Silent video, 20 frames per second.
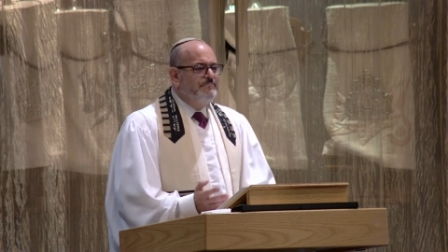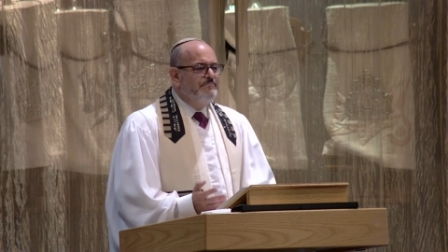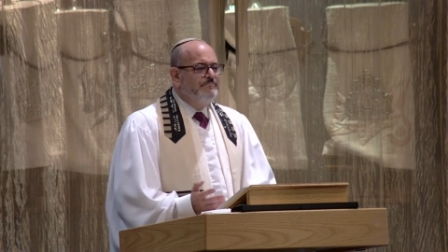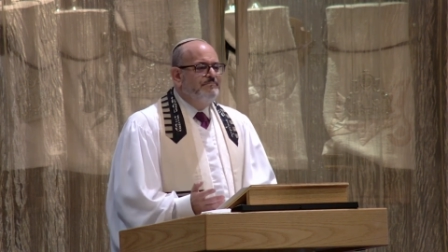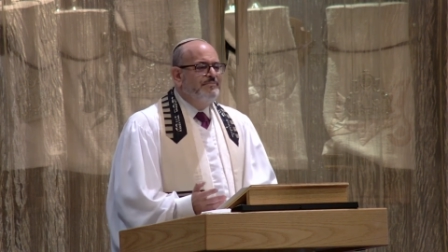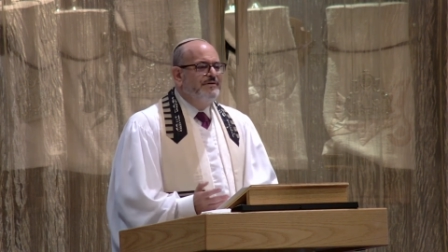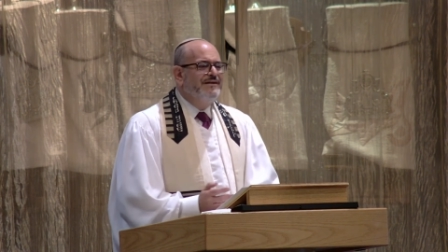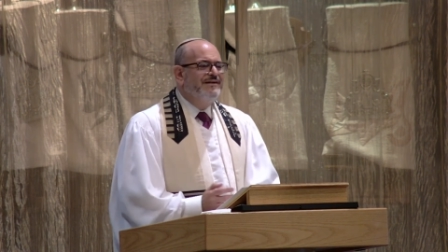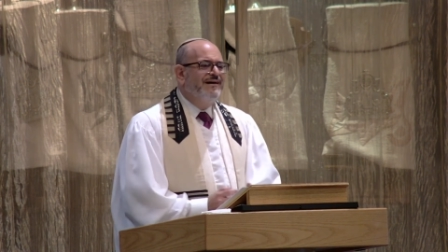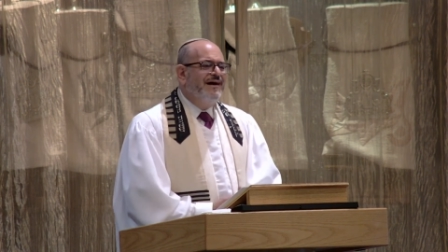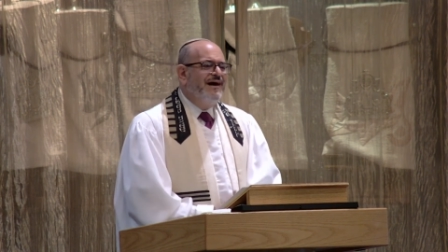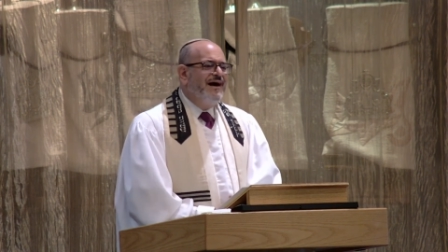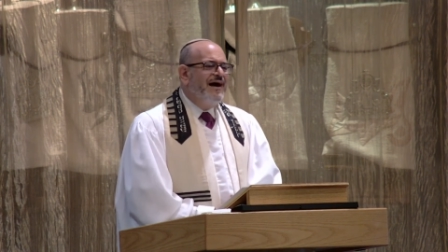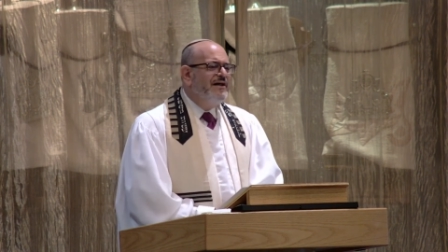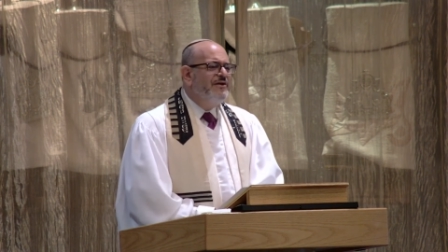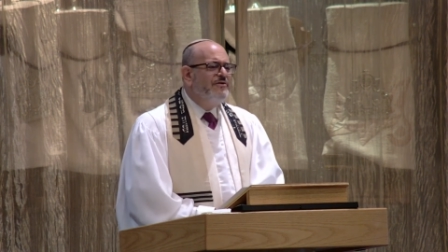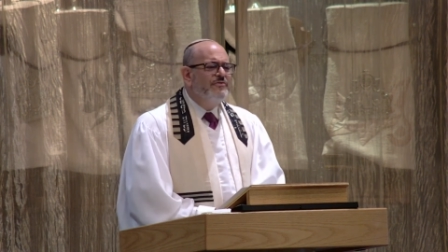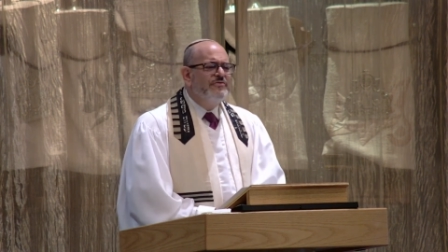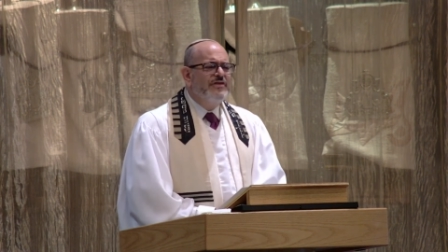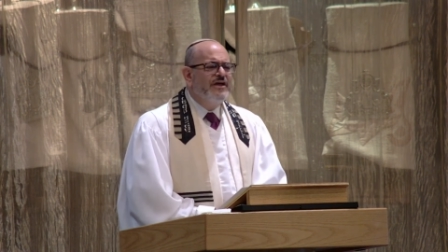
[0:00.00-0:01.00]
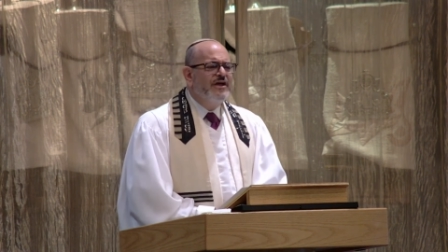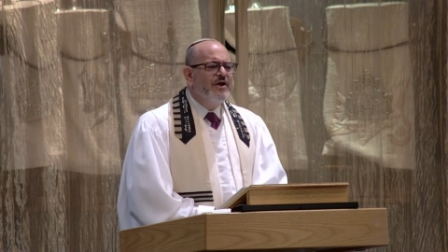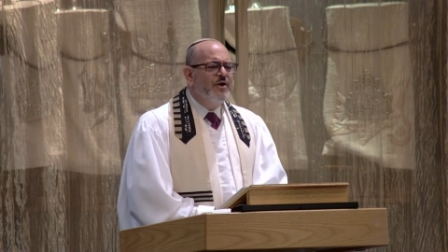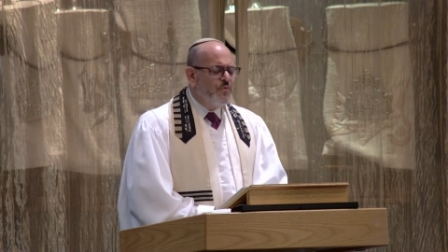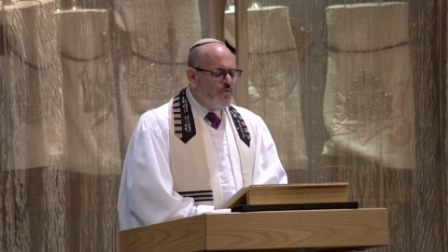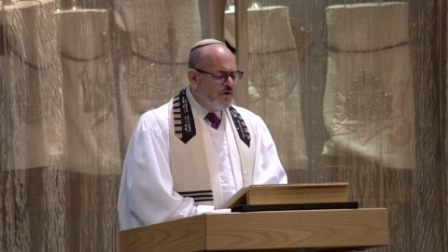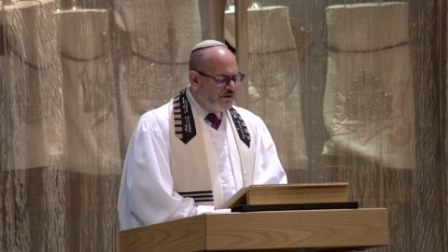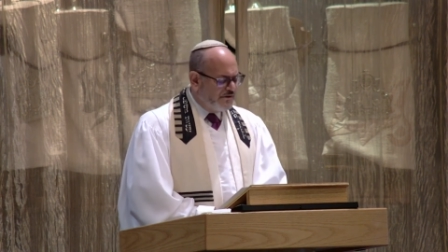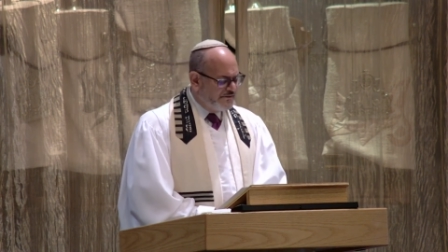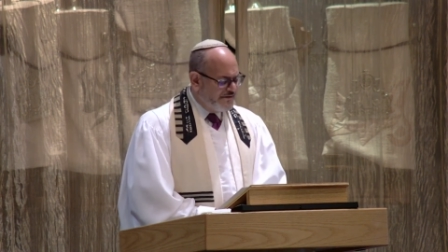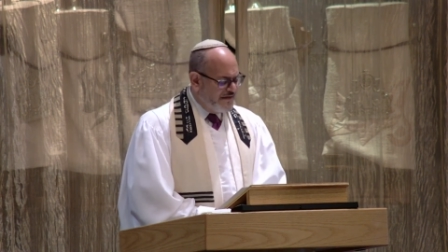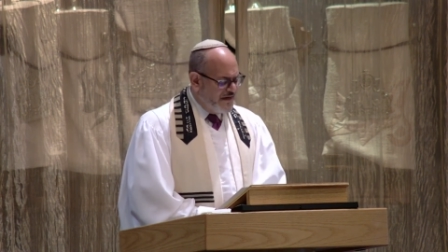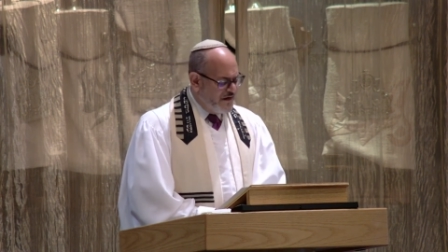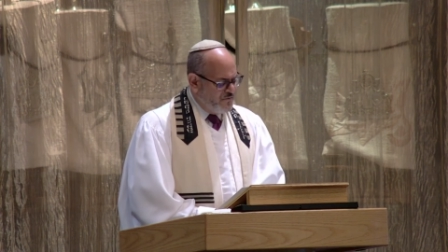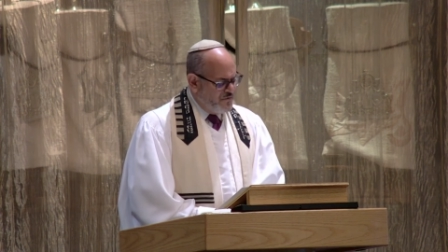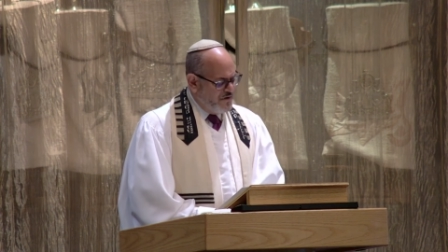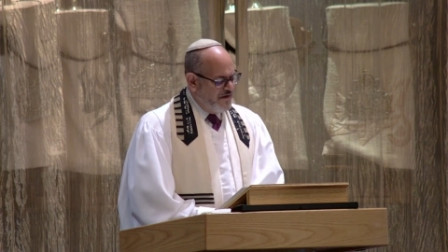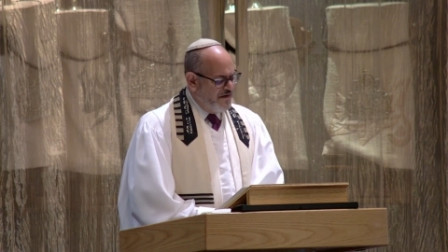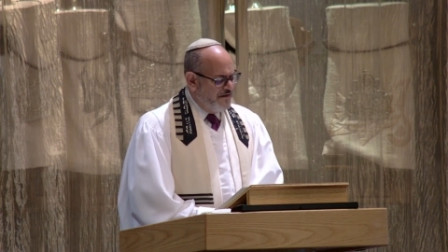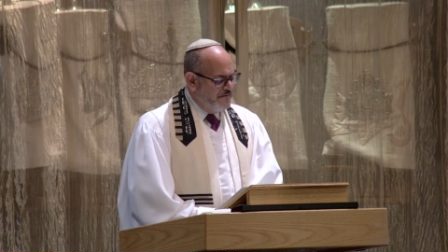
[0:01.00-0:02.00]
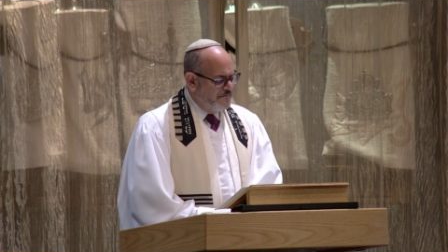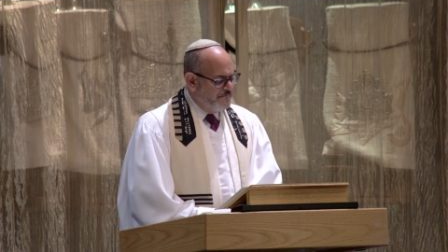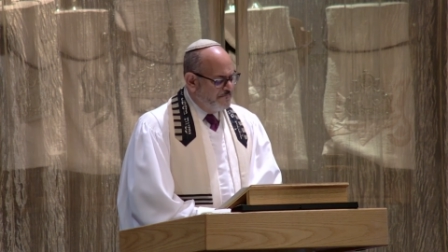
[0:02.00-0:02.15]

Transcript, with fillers: But I don't think it works that way